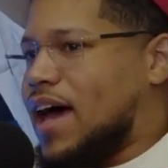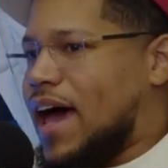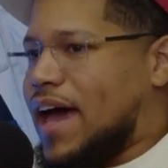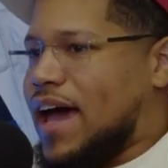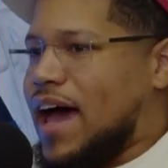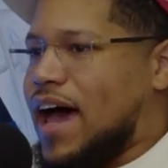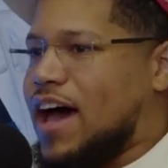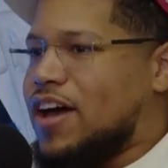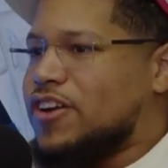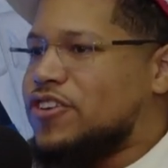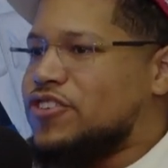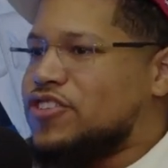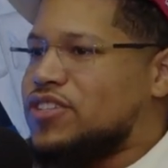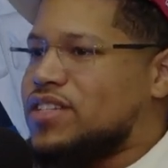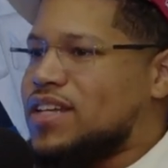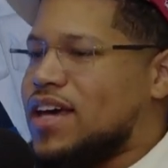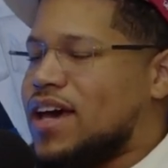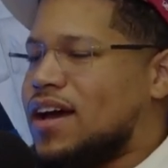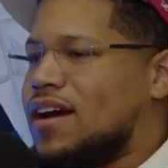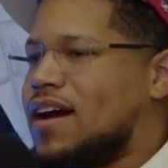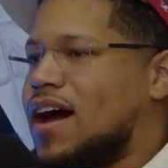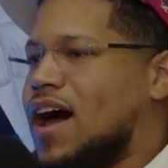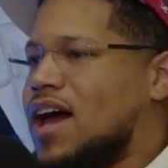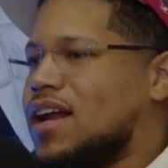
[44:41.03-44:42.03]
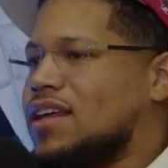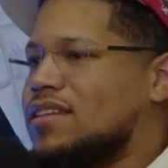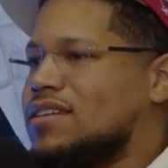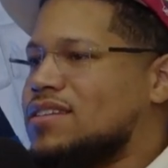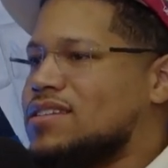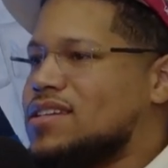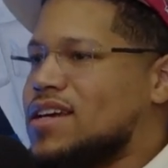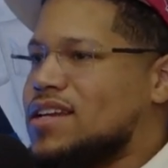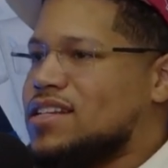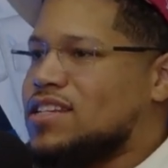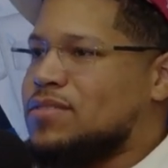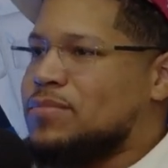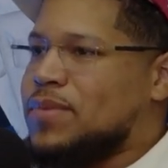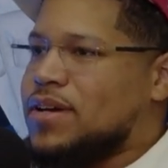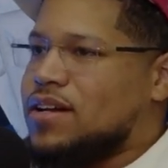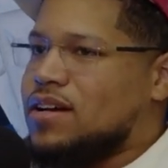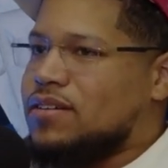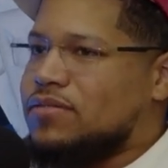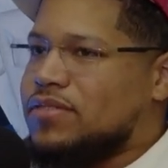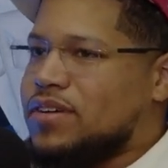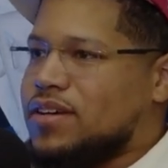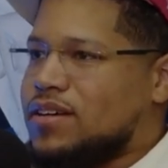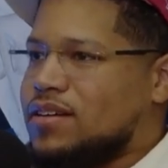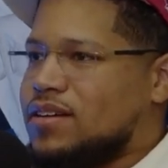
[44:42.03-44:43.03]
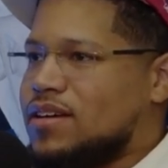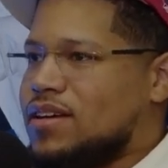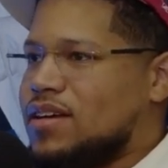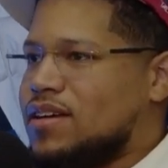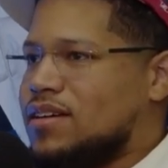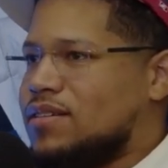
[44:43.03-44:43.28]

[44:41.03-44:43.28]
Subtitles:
I understand kind of the sentiment of it,